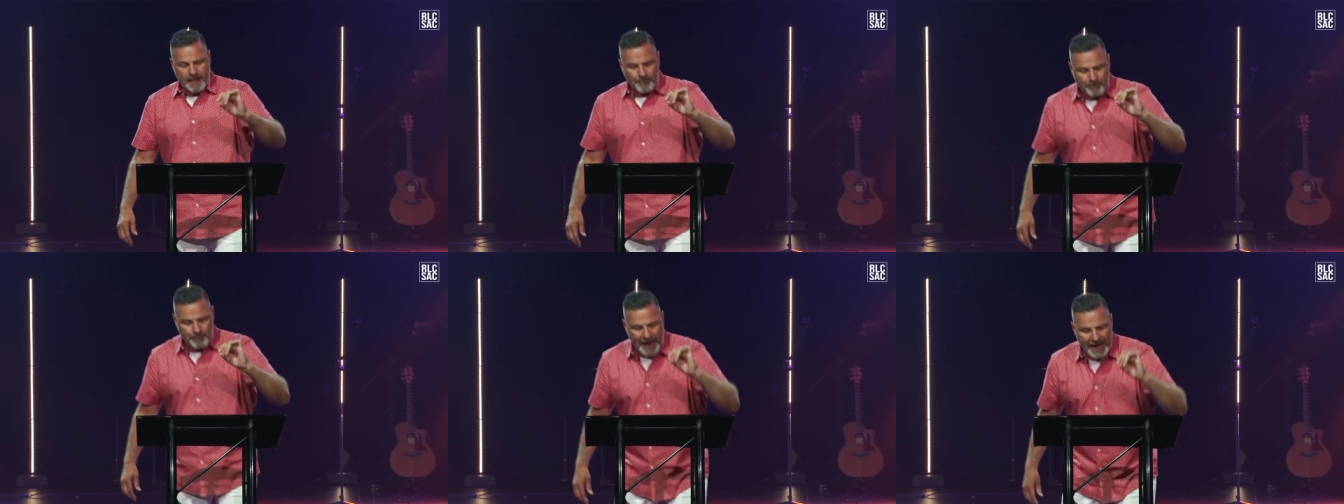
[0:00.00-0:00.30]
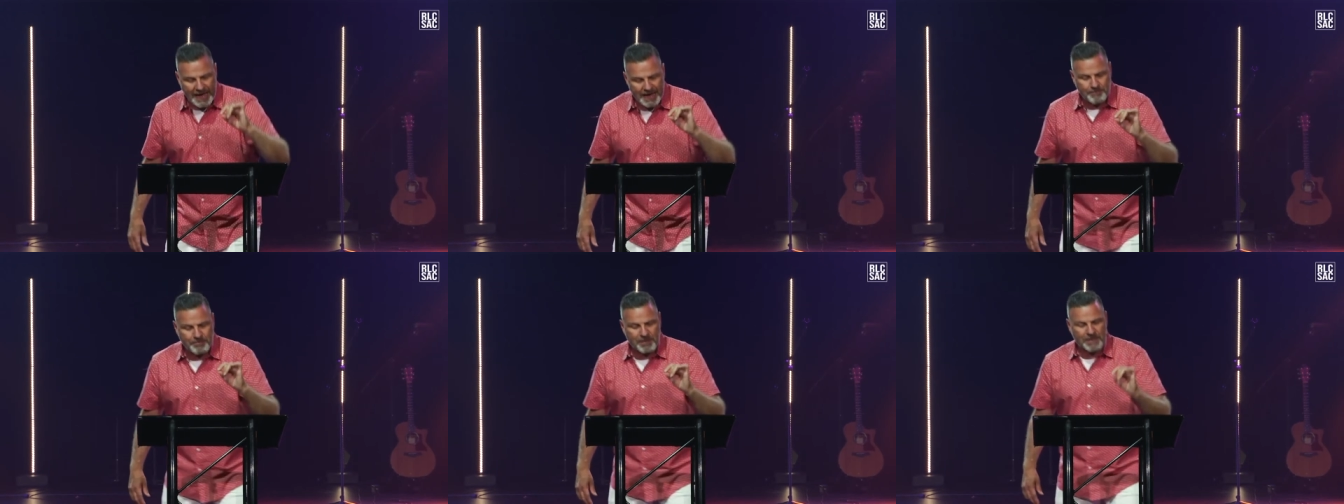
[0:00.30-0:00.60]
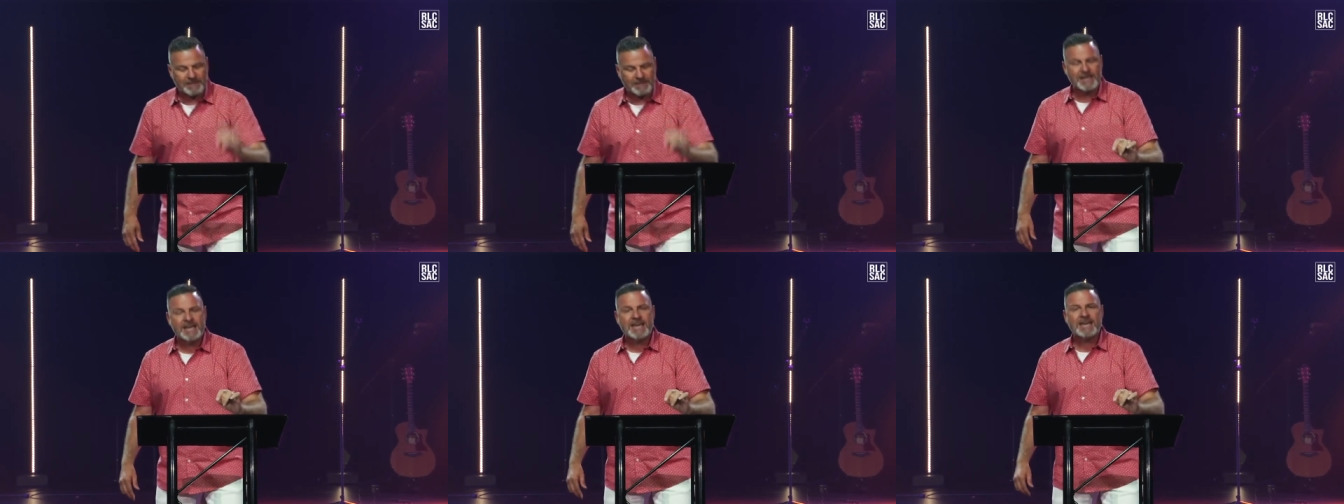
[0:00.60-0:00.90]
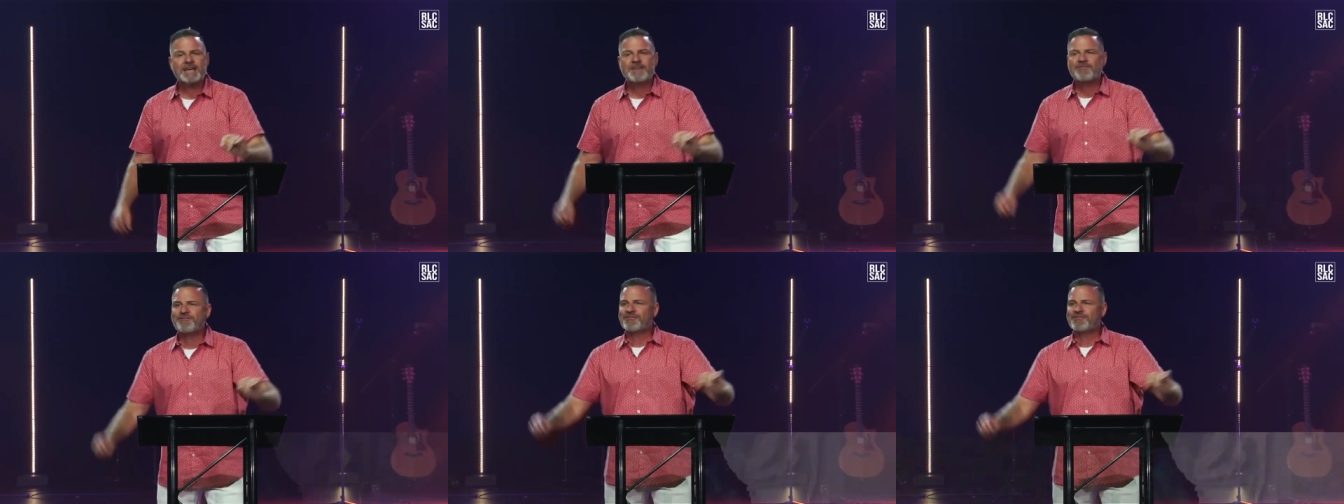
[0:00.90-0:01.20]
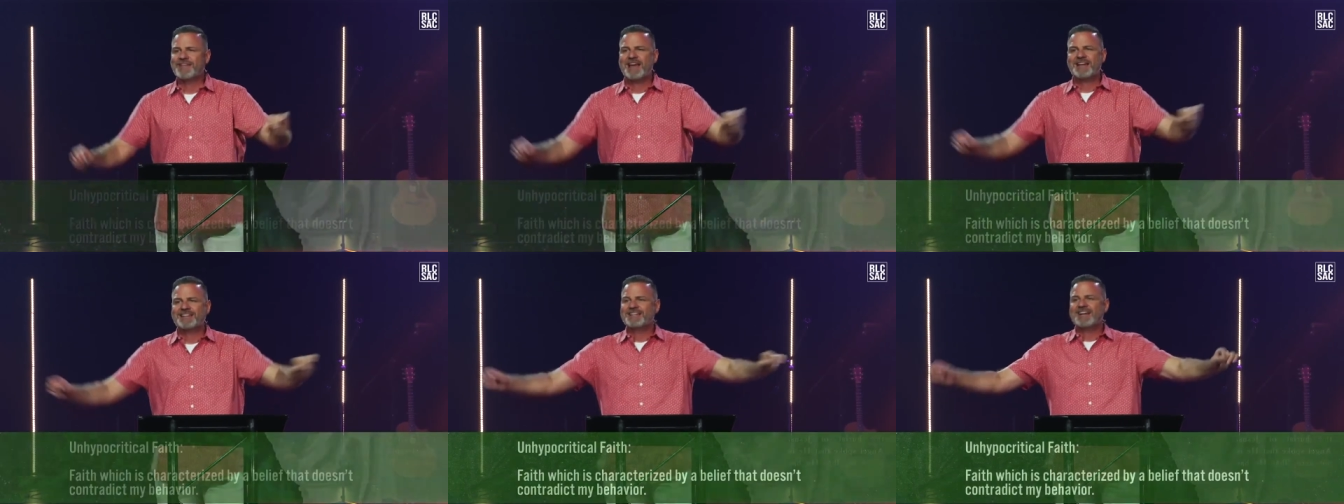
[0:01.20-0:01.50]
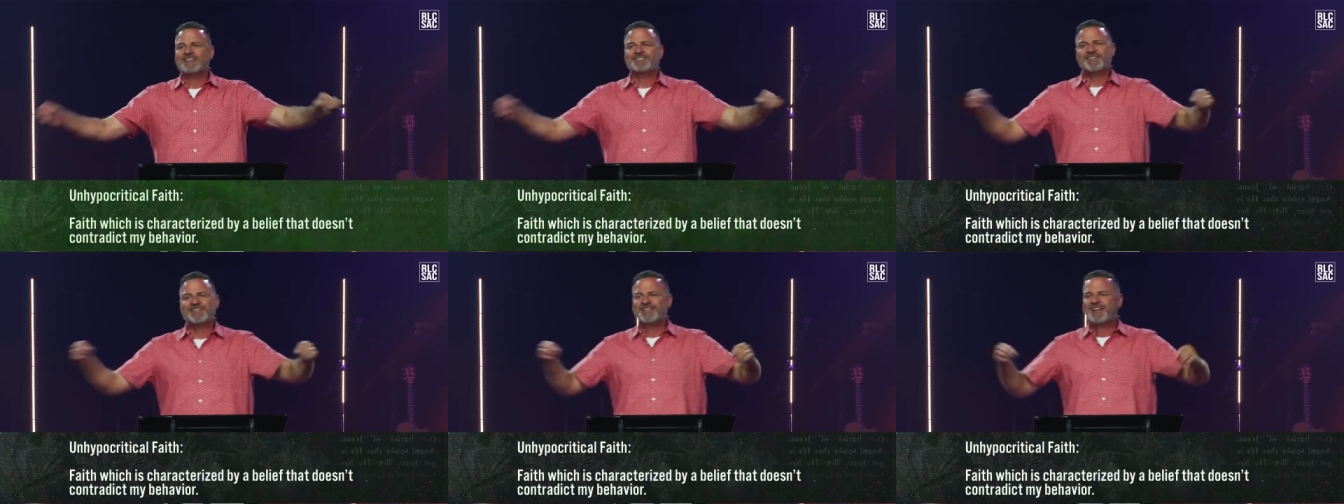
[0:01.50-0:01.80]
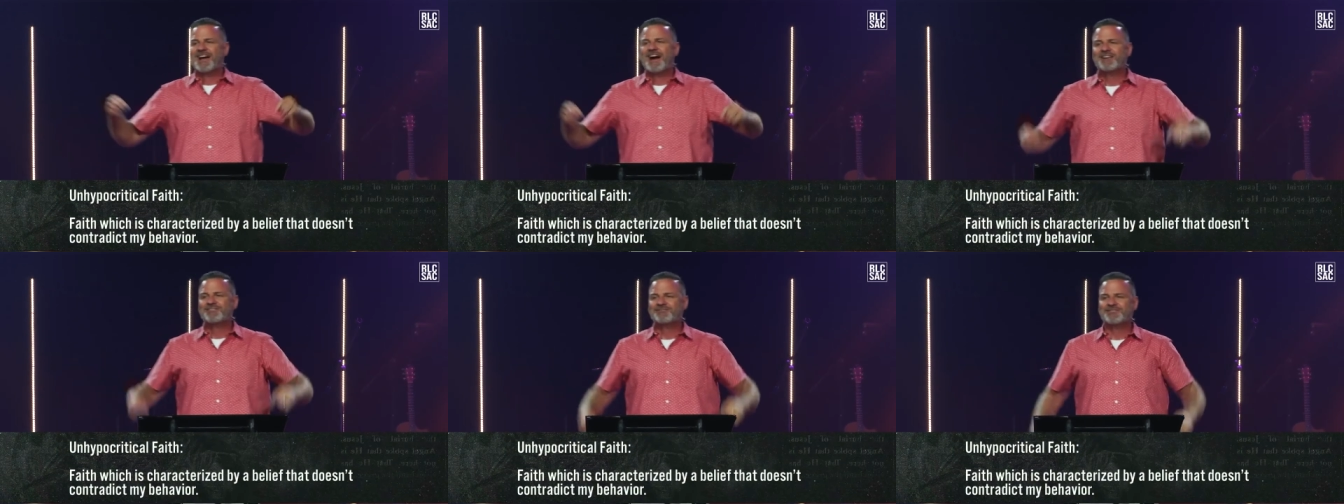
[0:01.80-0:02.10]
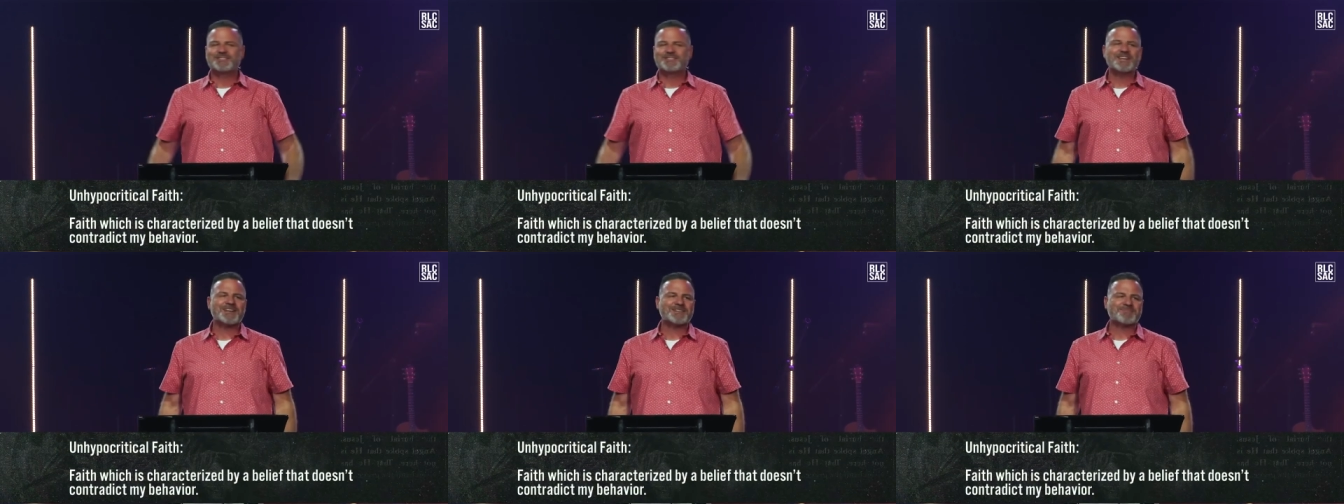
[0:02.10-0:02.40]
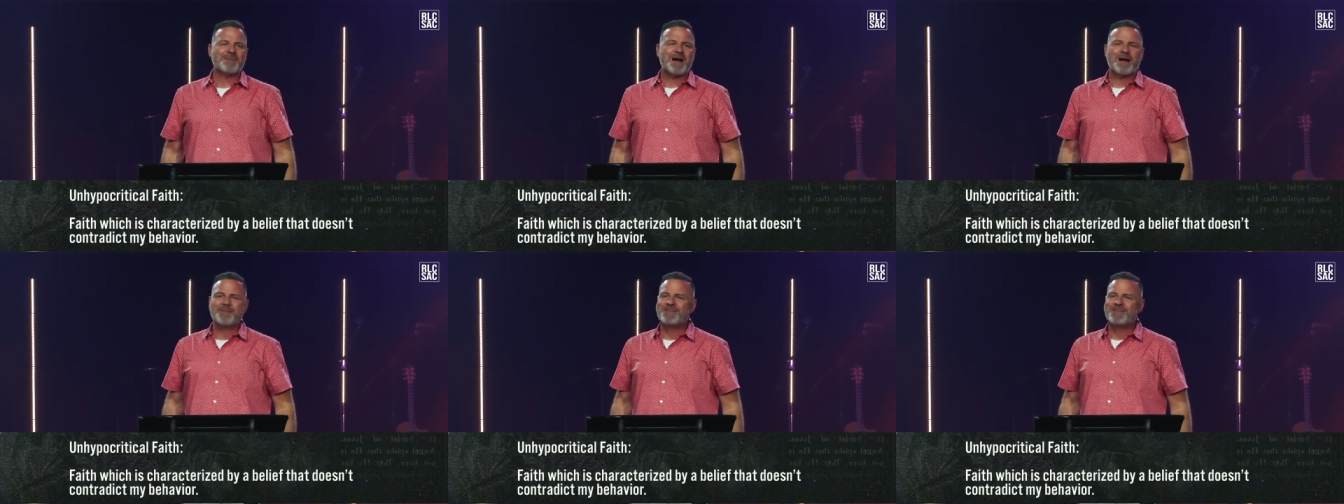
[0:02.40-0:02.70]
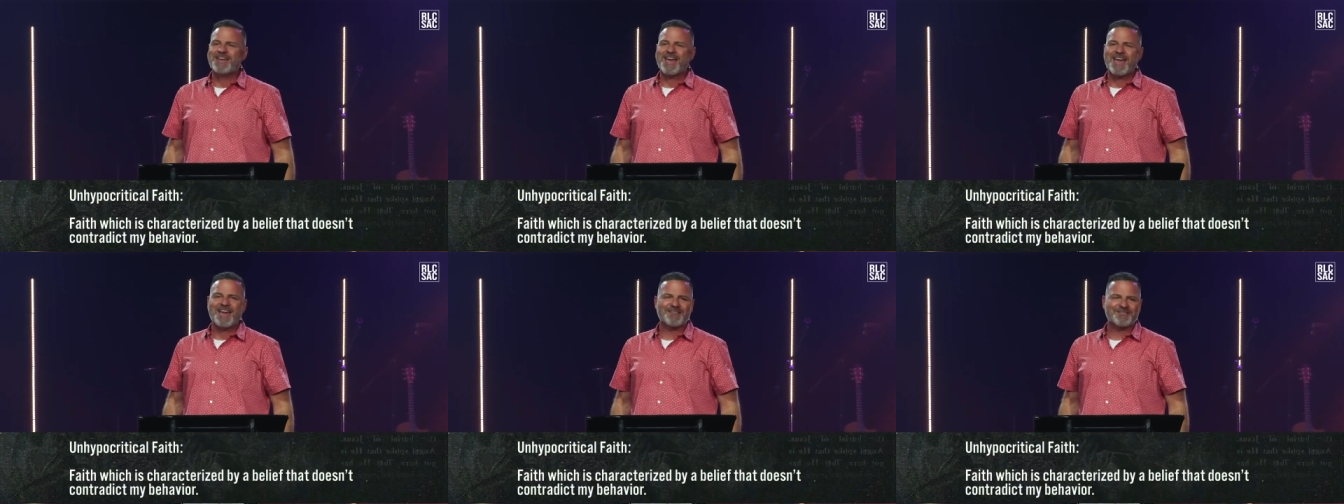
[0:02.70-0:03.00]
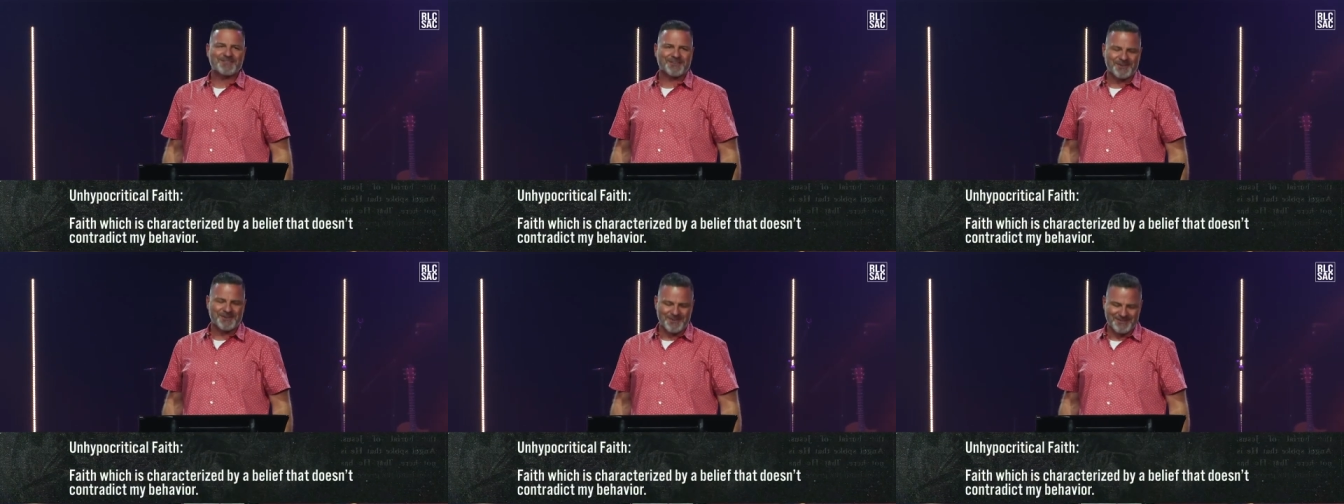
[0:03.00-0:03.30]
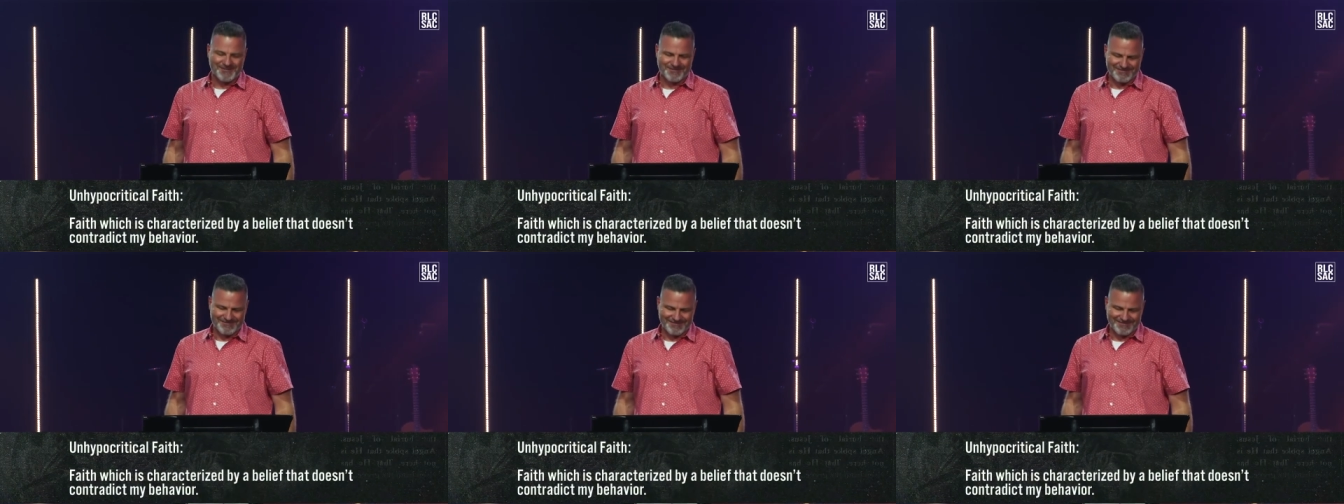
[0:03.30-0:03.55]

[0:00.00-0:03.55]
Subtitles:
by a belief that doesn't contradict my behavior.